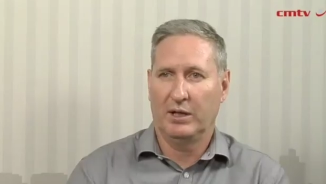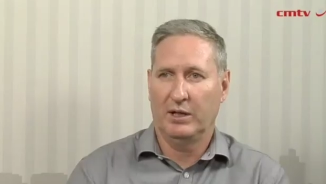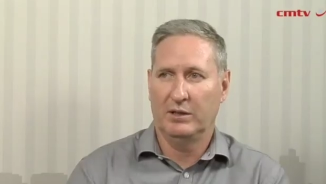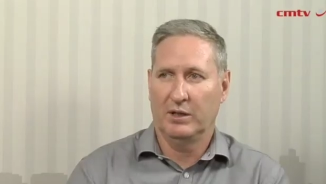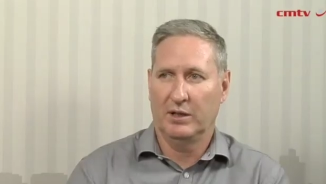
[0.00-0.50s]

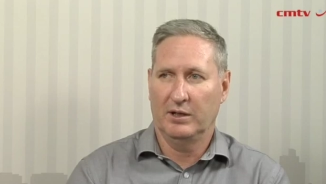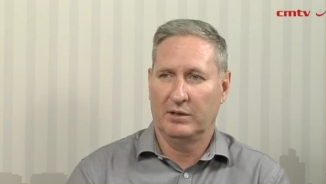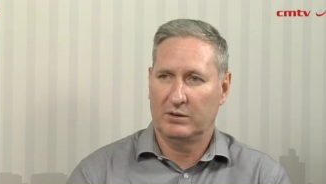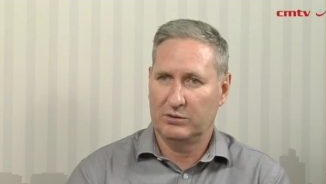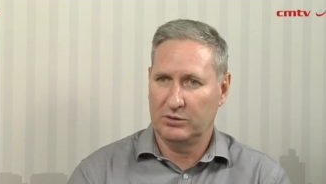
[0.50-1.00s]
in,
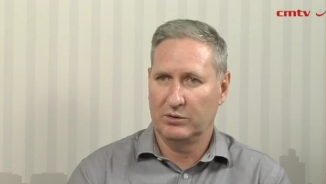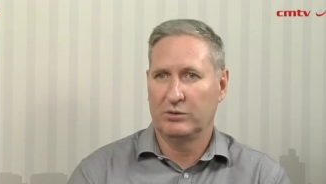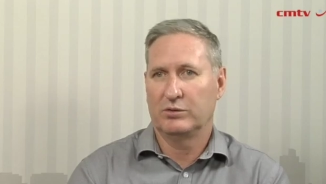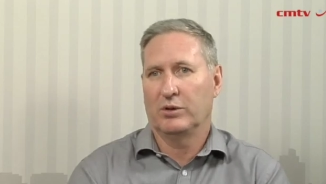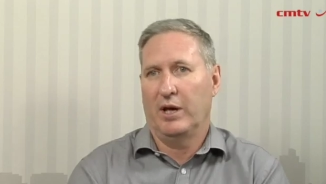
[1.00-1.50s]

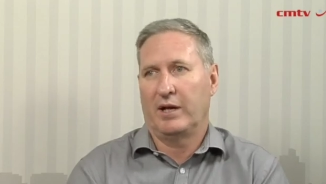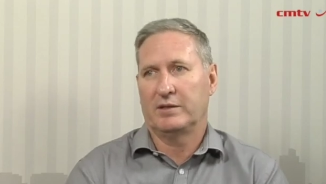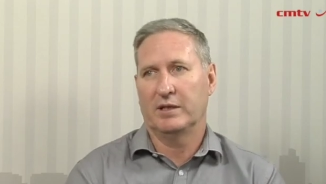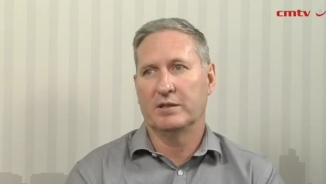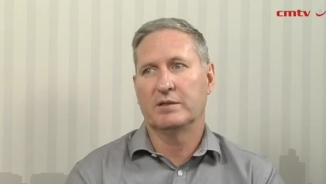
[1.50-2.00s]
to
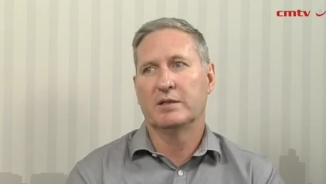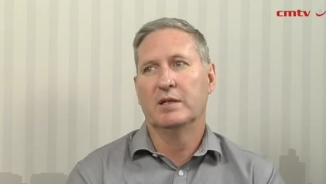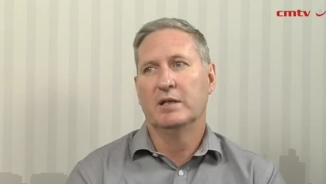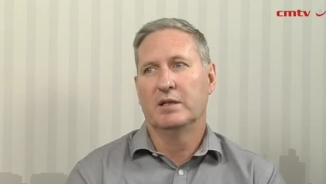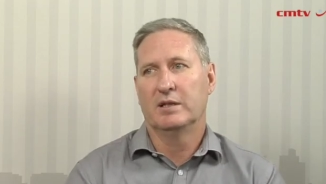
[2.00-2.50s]
access
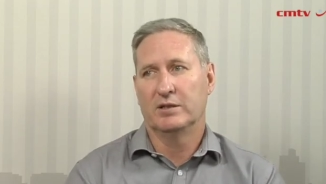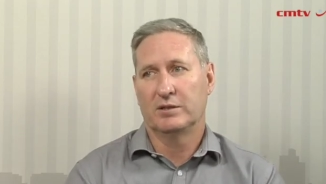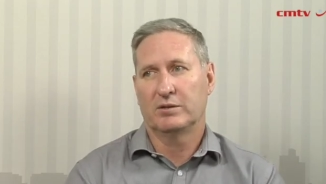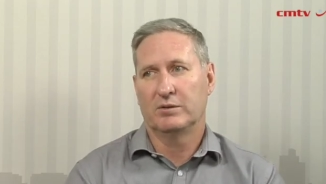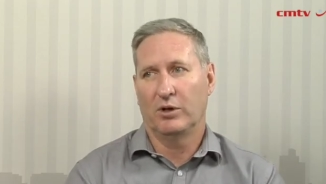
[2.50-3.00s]

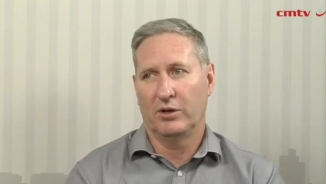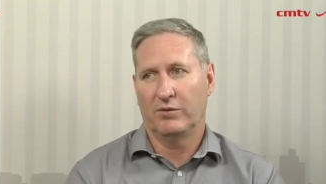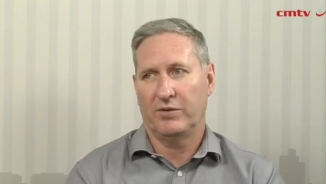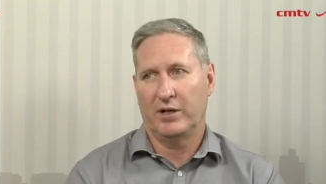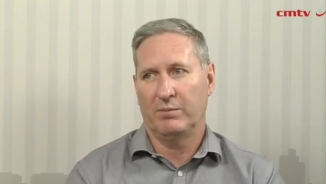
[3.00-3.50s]
this
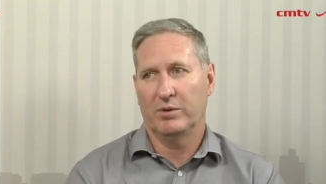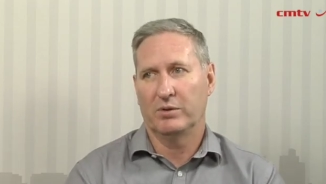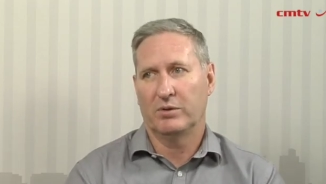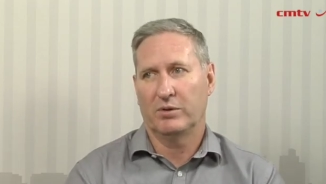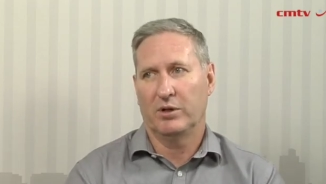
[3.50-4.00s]

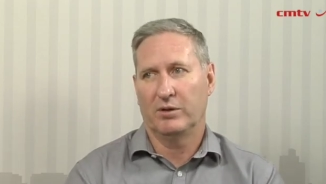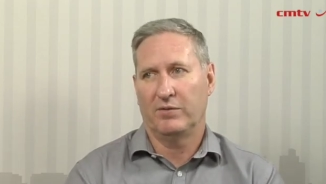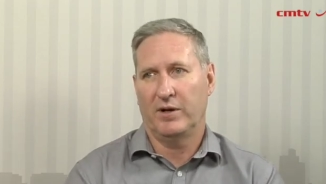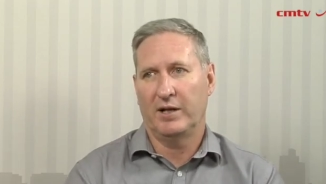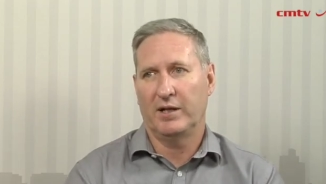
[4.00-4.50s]
non-refundable grant
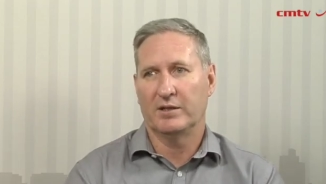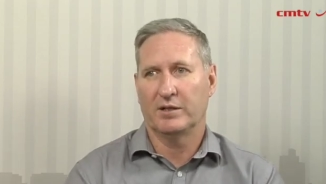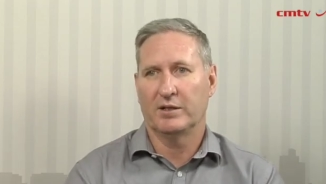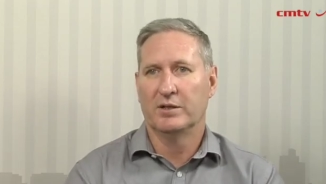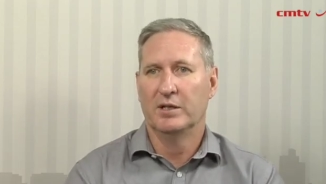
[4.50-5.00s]
finance.
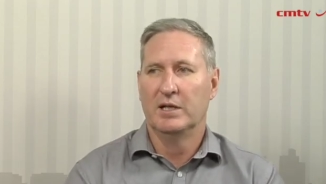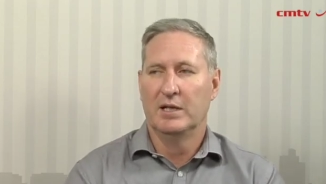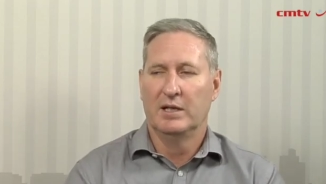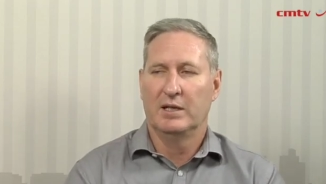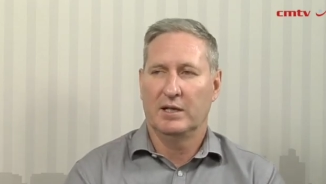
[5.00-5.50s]
So
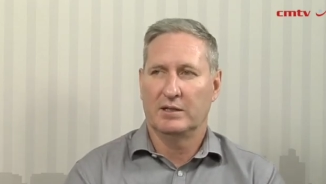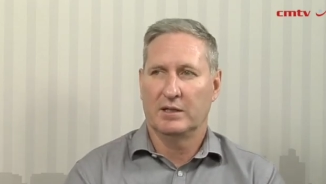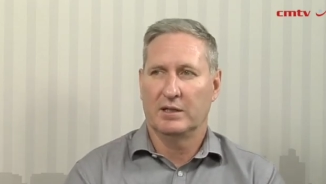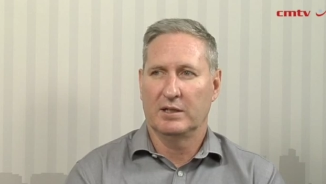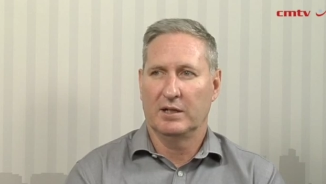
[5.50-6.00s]
there's
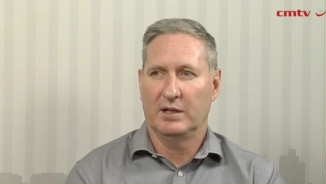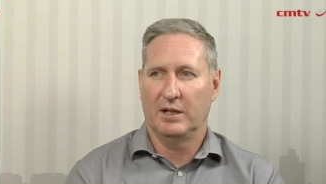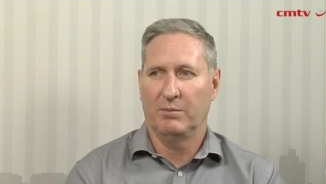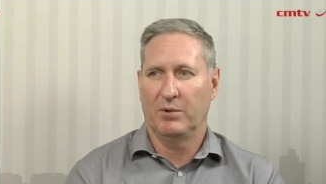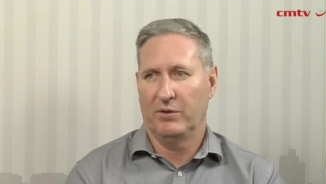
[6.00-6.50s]
a
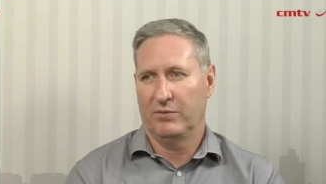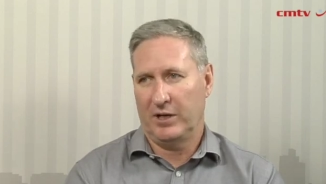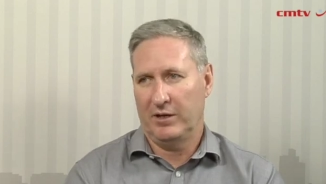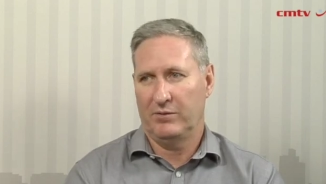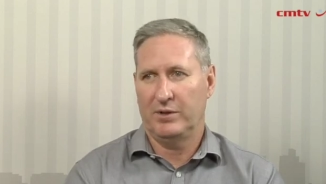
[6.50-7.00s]
number of
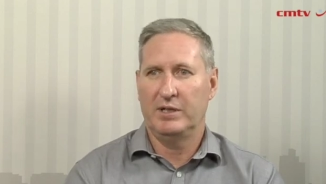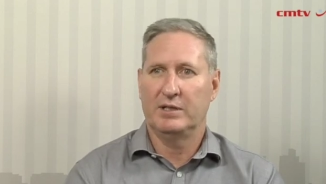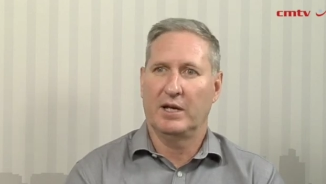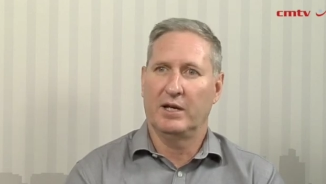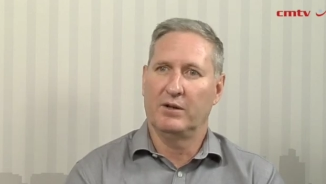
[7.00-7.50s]

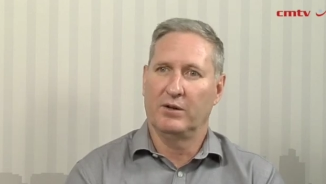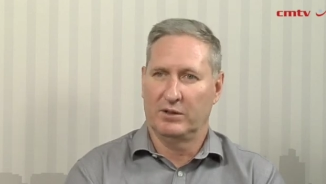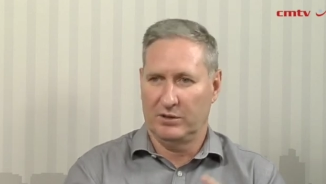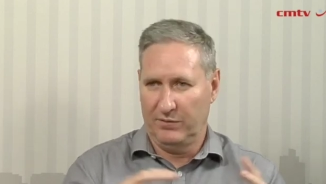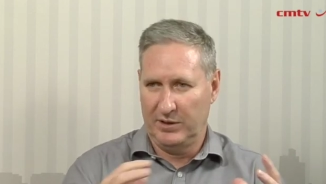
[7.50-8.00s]
countries, and
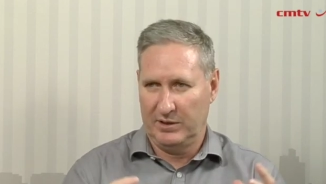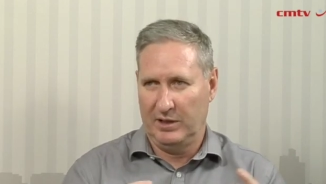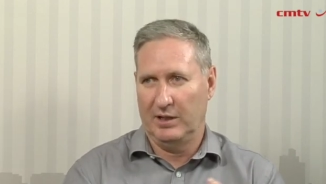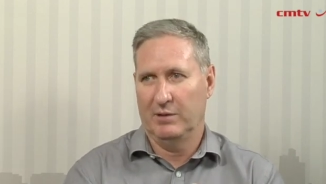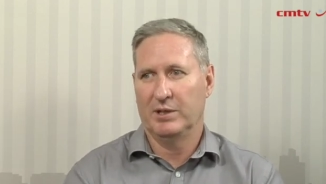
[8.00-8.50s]
it's
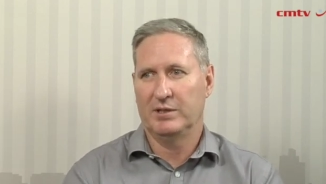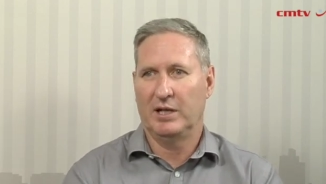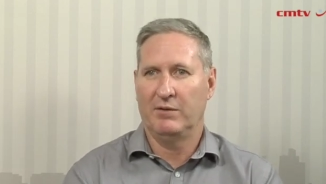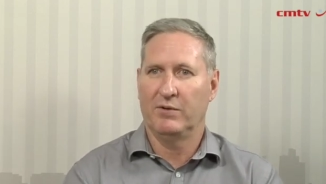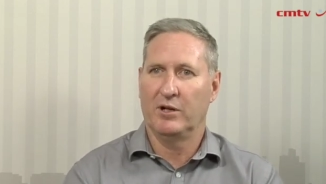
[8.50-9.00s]
obviously a
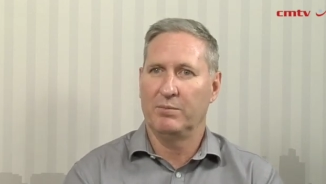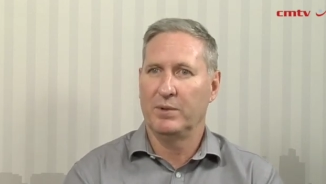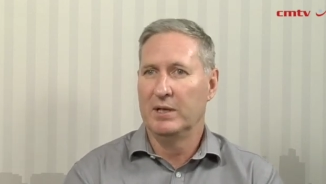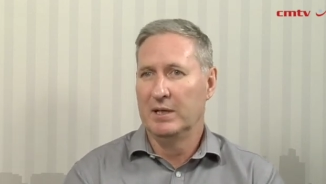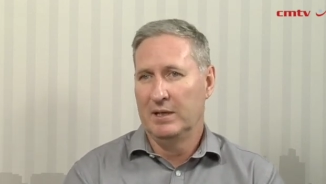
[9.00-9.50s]
limited envelope,
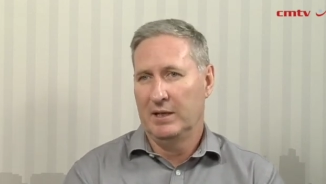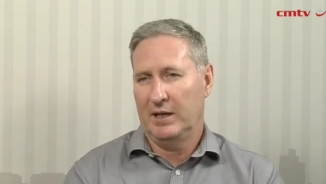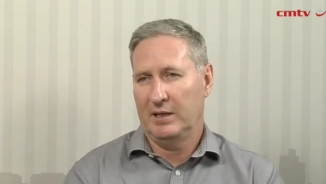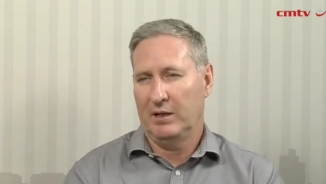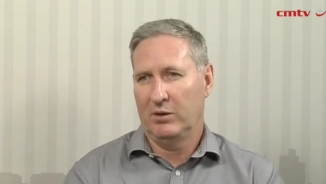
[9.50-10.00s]

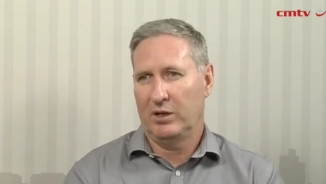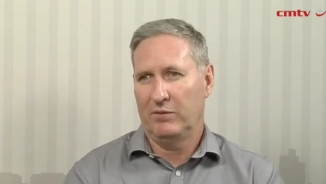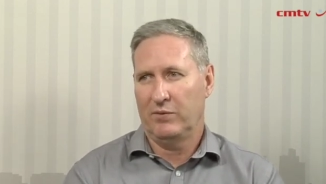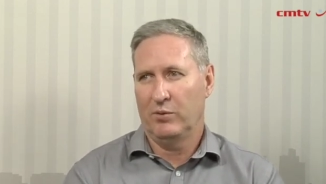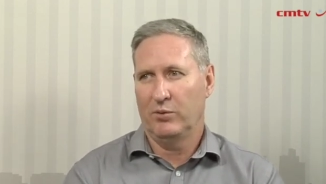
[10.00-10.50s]
and they're
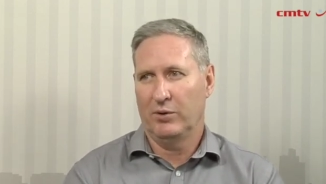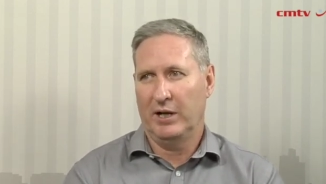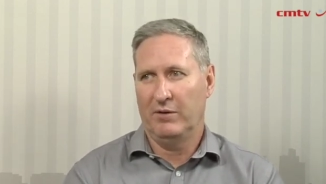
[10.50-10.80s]
looking for